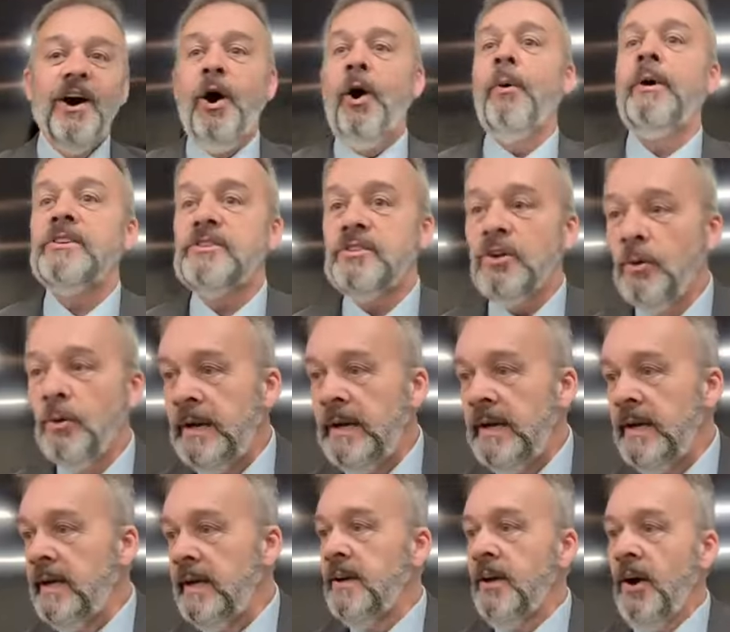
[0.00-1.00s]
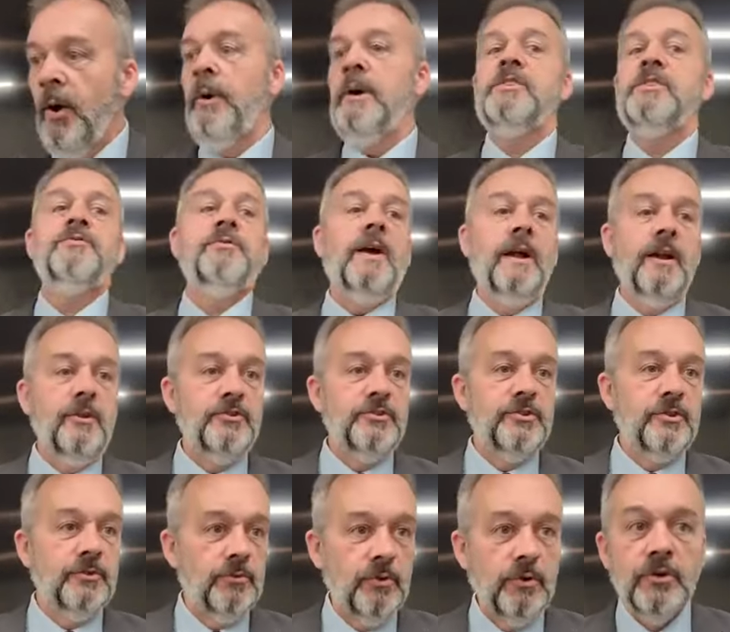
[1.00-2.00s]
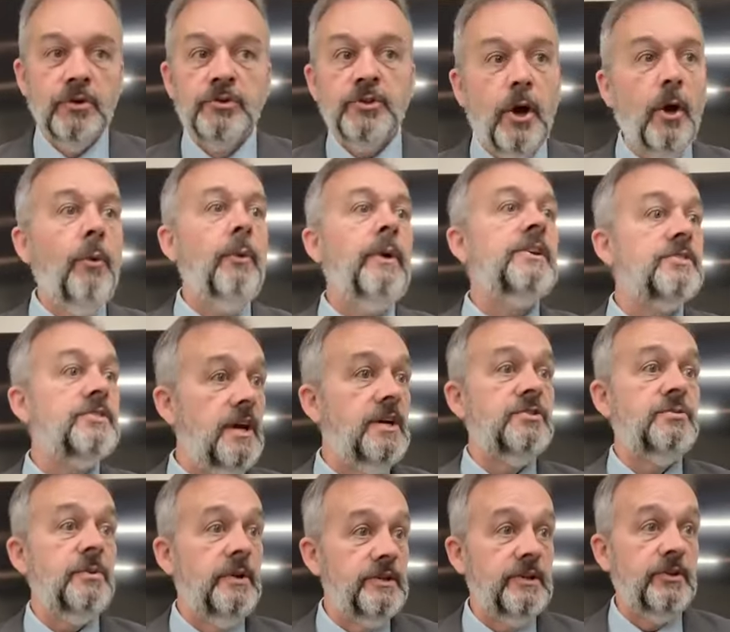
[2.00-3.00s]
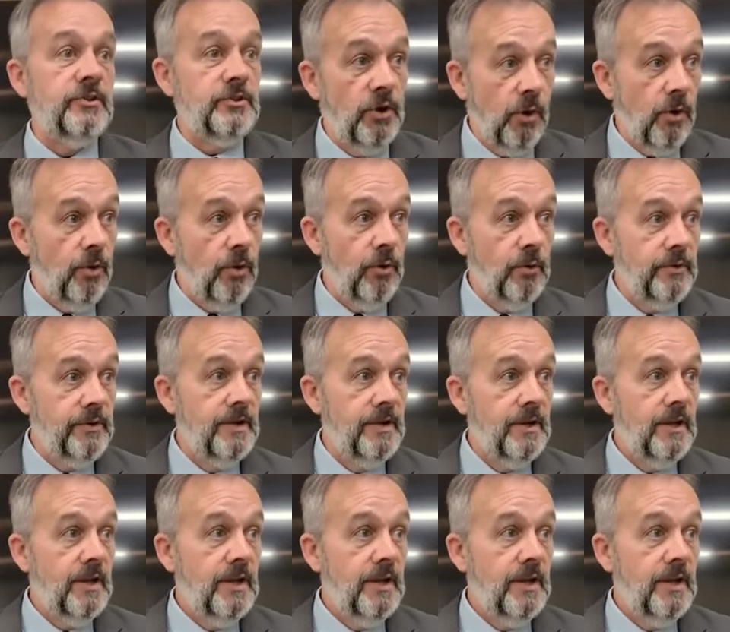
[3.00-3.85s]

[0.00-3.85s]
always obedient, always follows the rules, always does what they're told,